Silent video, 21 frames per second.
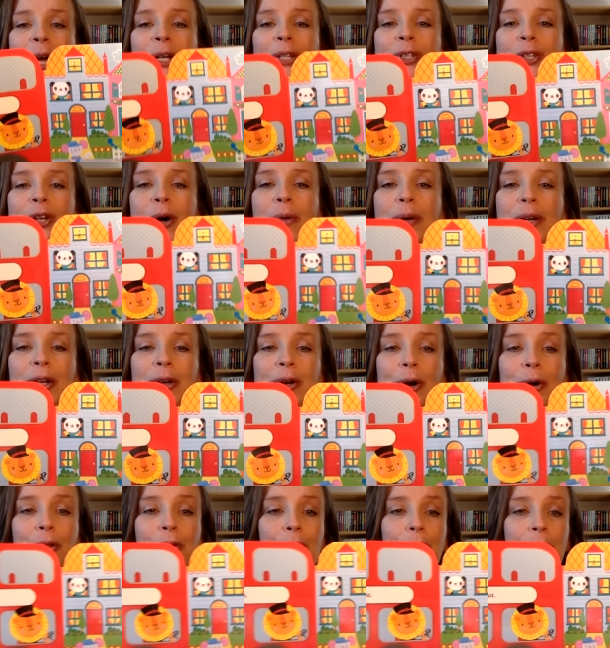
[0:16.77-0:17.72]
So, when you
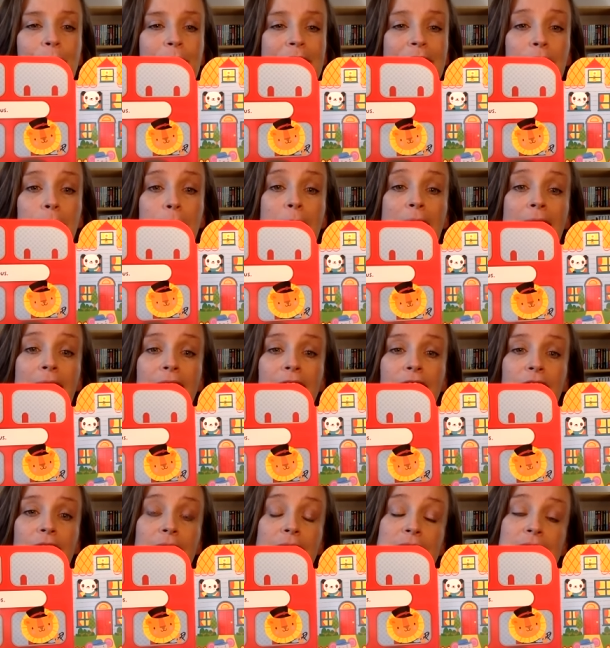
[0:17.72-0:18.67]
go through each
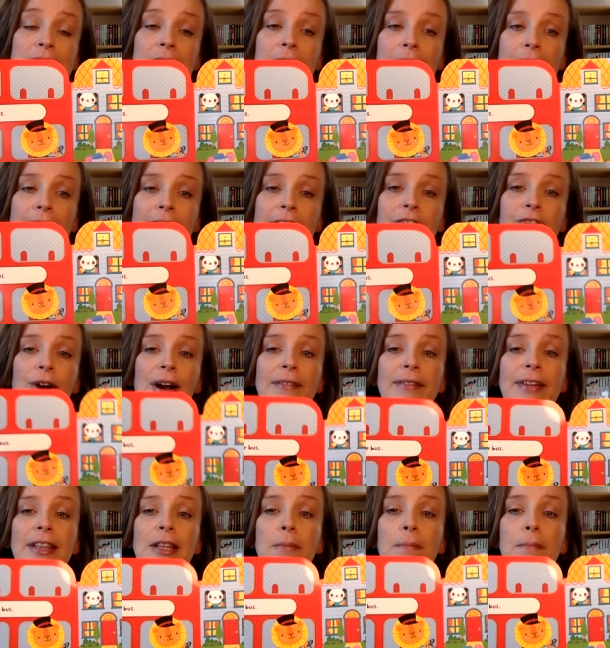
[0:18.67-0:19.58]
page, there's Lion driving